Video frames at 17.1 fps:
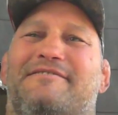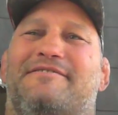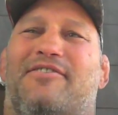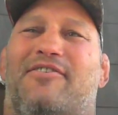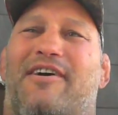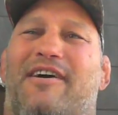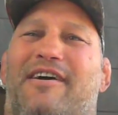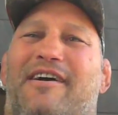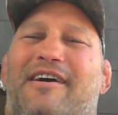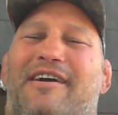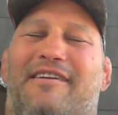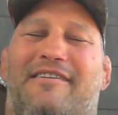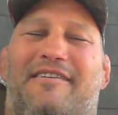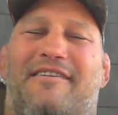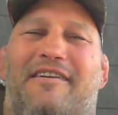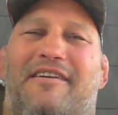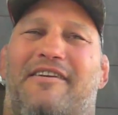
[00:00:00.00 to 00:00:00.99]

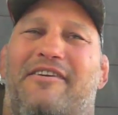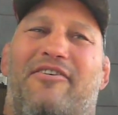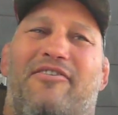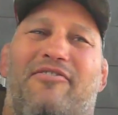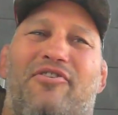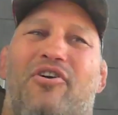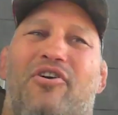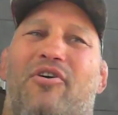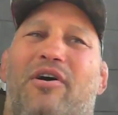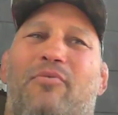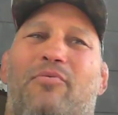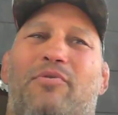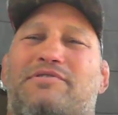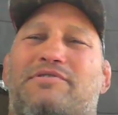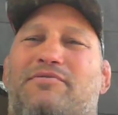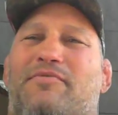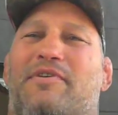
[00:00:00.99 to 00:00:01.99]
So no, I
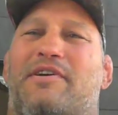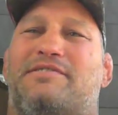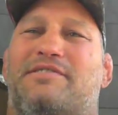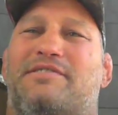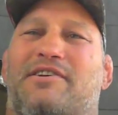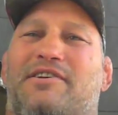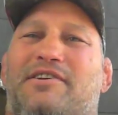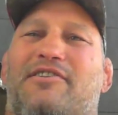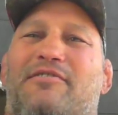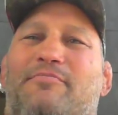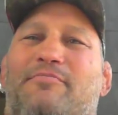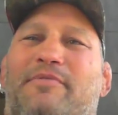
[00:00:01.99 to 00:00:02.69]
wasn't raising hell,